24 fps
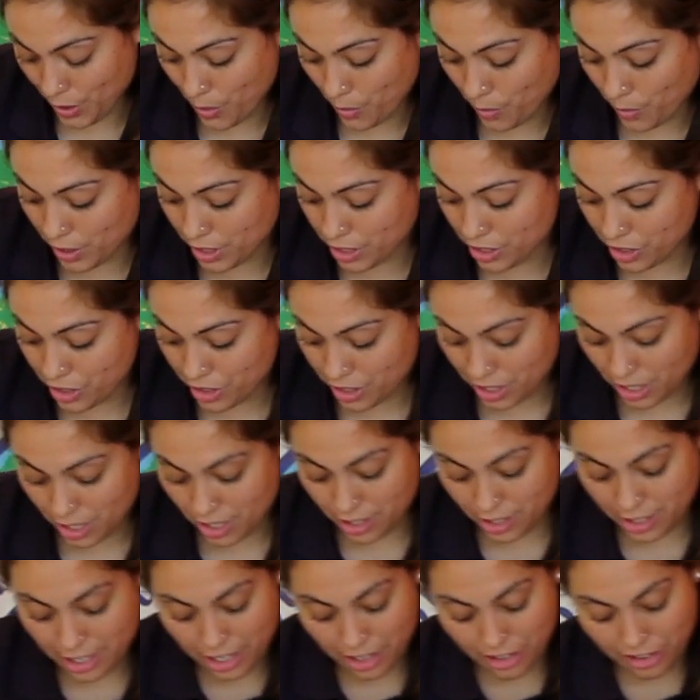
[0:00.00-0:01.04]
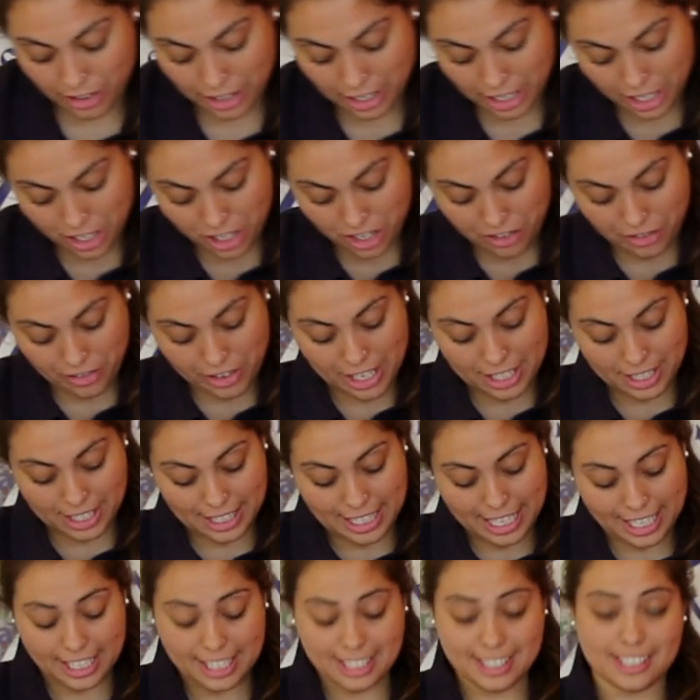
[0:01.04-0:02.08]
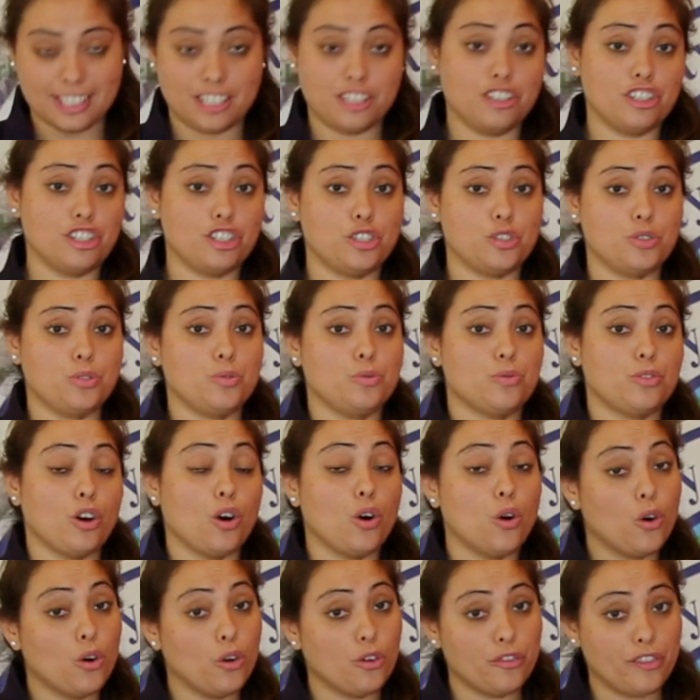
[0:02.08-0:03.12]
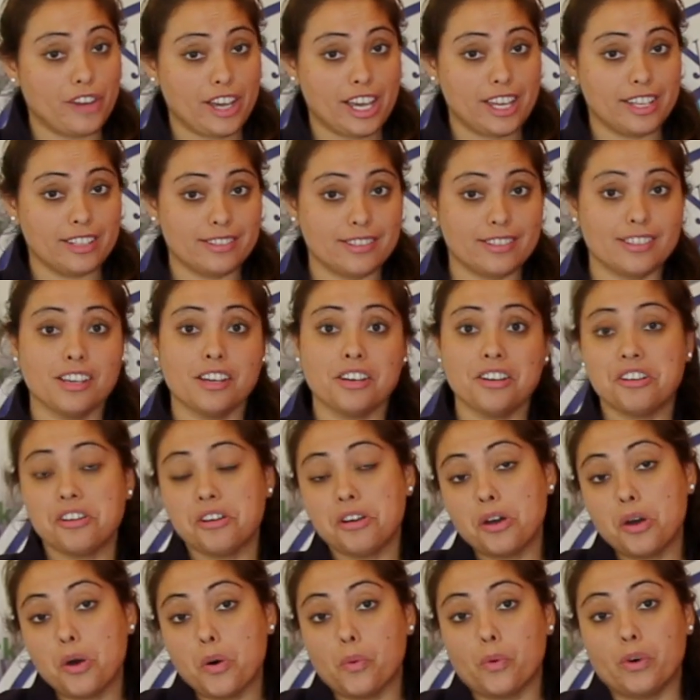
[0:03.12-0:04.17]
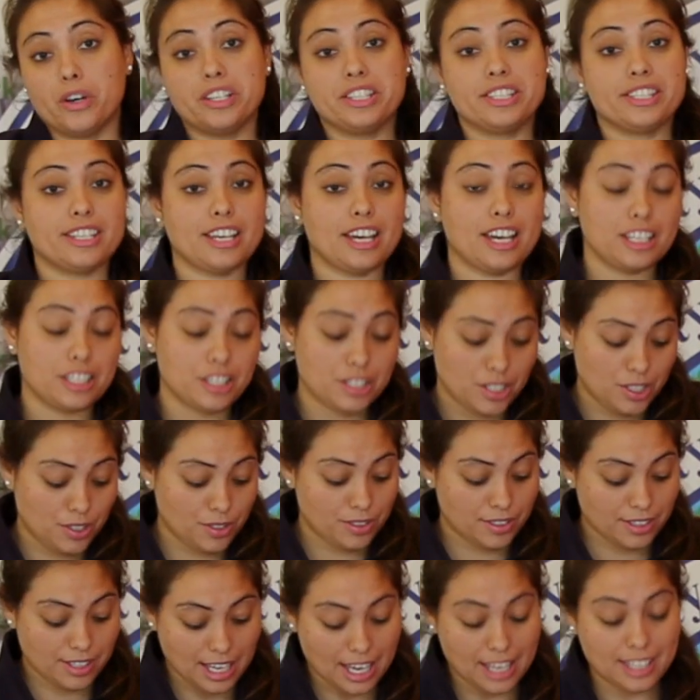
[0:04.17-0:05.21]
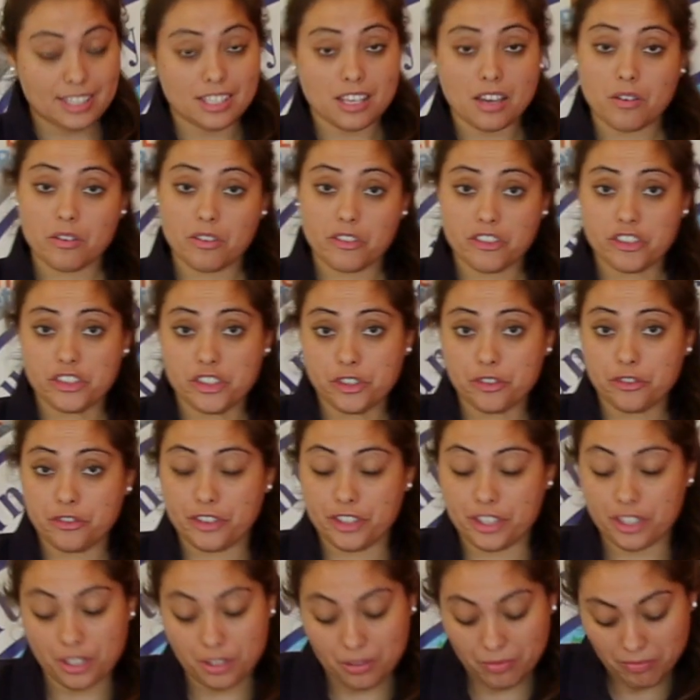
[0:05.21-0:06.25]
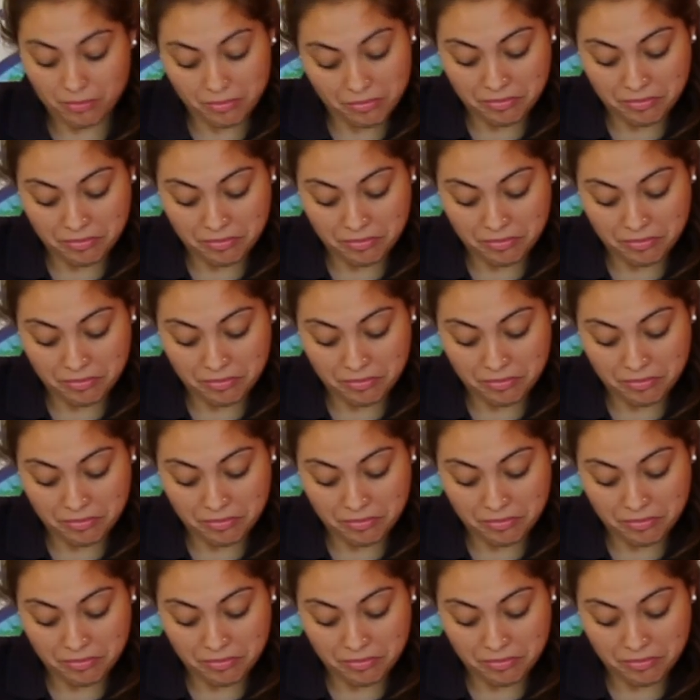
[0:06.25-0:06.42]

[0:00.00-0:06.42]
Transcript: once you're done decorating your vase, and like I said, you can do the whole vase, one side, two sides, however you feel.